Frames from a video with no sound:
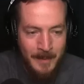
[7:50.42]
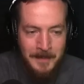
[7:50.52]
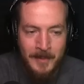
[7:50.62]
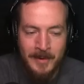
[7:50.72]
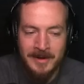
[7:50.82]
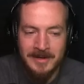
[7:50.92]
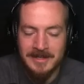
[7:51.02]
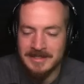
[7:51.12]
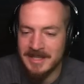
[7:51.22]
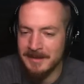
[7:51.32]
at what point are you
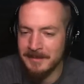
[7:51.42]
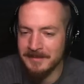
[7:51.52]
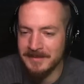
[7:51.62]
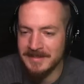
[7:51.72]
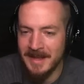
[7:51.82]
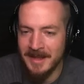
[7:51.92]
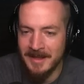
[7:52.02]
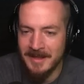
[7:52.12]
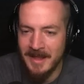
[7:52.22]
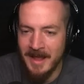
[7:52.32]
just going to
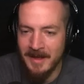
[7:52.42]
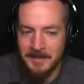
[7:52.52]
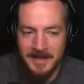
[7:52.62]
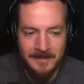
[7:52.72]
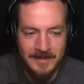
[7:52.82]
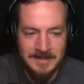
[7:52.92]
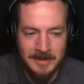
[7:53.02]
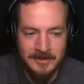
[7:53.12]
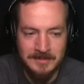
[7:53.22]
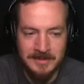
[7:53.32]
say, "Yeah, I'm going to give these
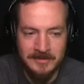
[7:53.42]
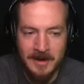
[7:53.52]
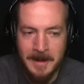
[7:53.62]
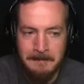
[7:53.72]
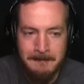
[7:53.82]
mushrooms a try"?